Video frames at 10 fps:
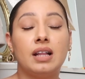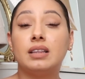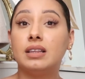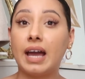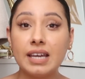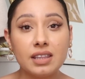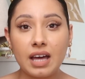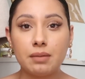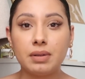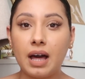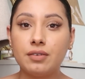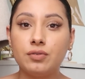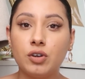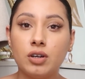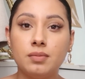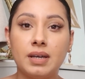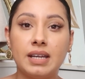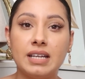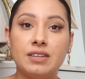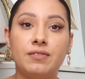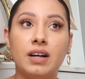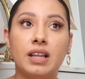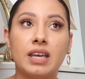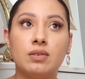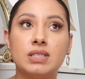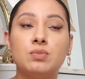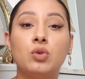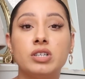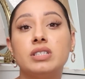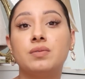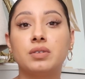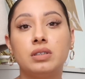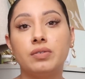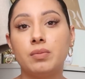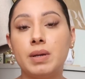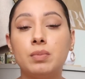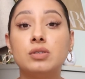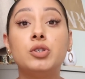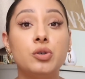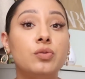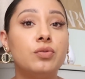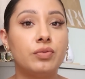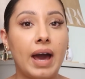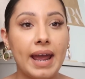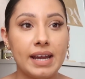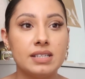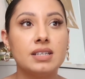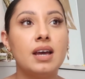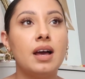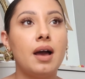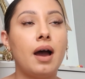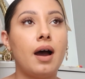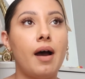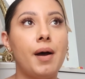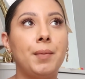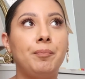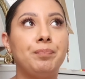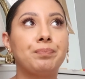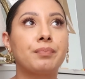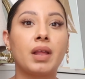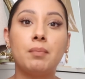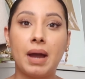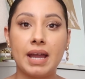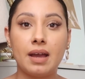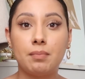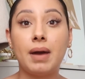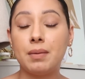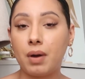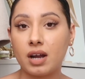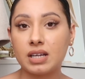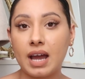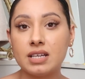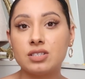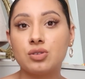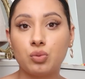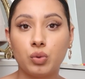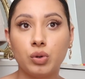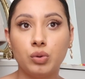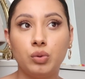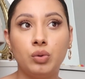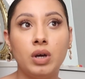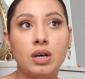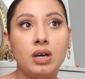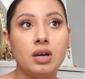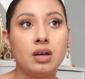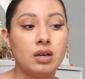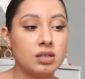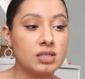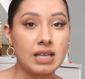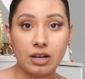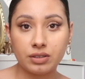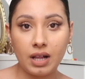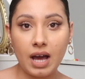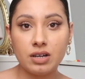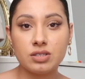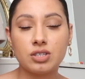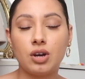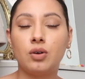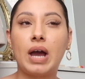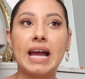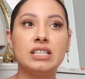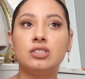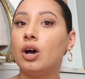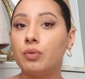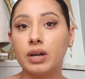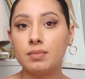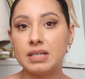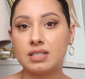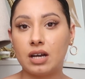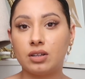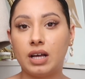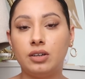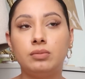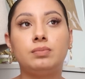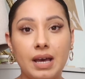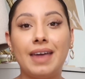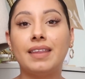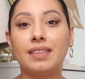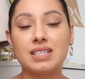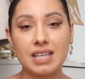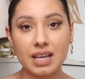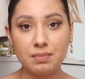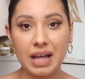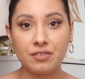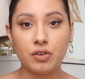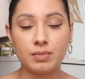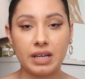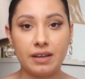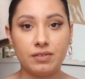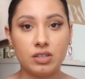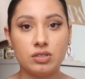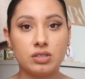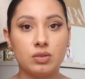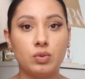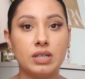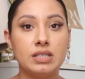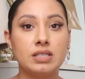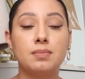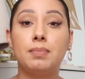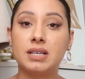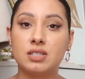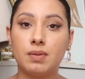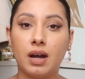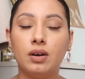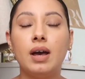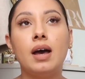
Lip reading: like that platform, and I felt like it was more difficult for people to find my podcast through SoundCloud, so I don't recommend SoundCloud. And then the second platform that I've used was Buzzsprout.